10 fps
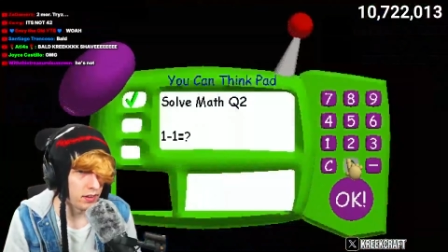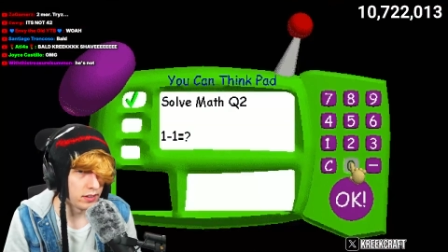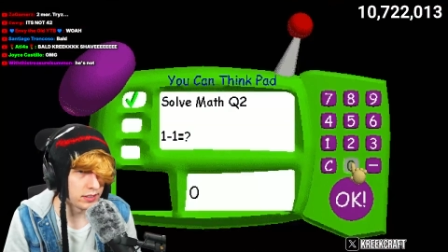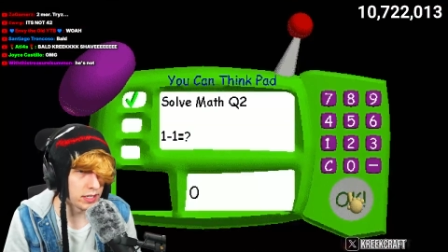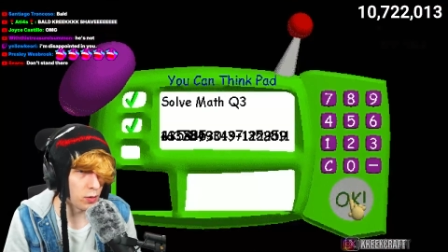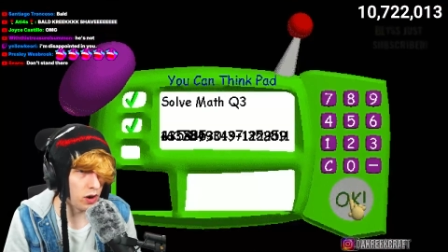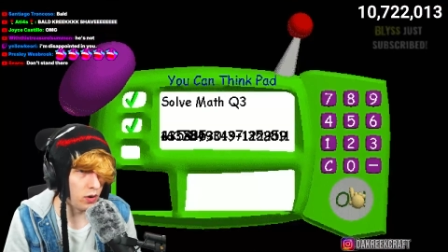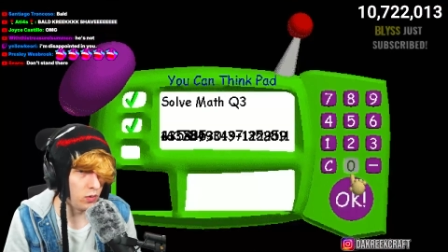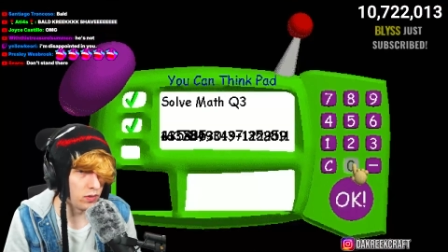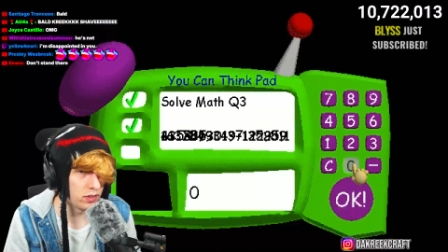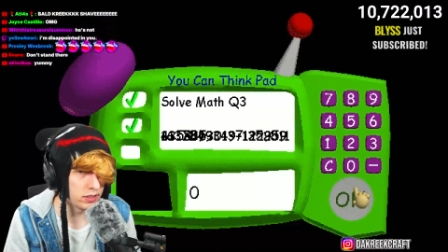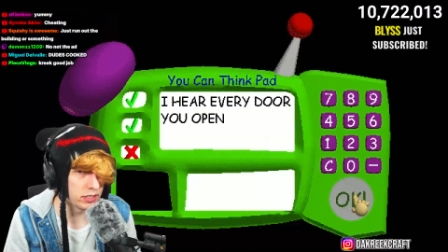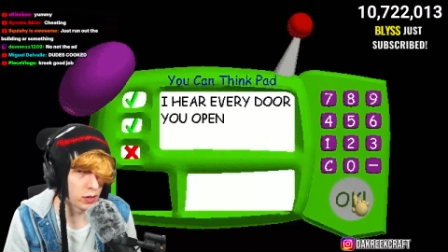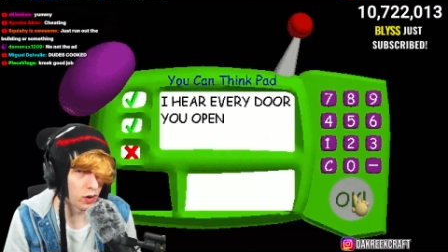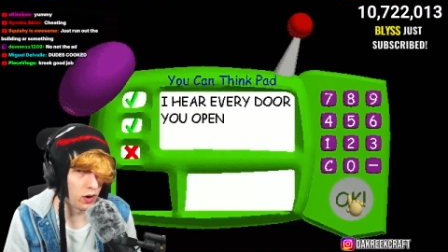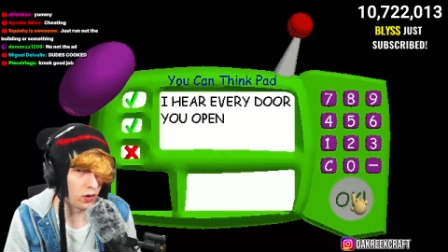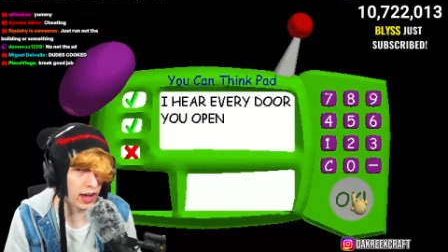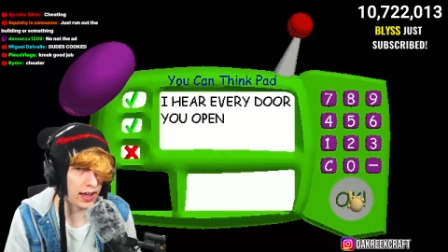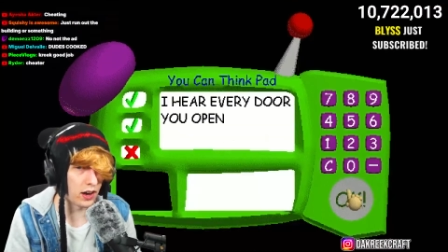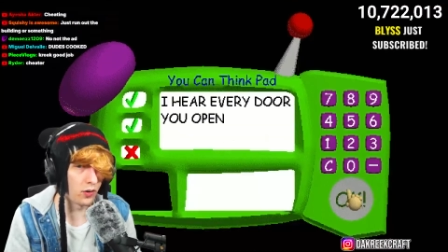zero, zero.
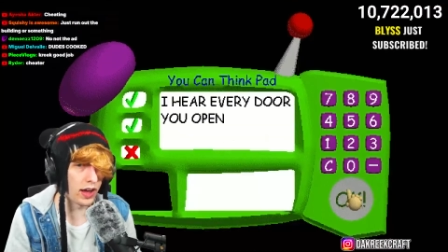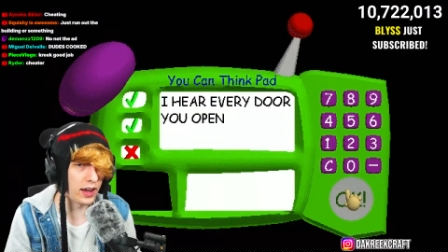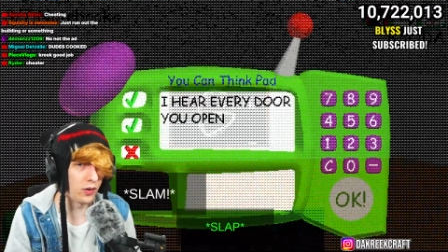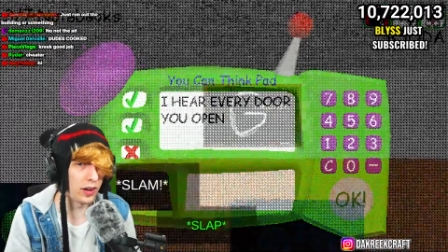Okay, okay, okay.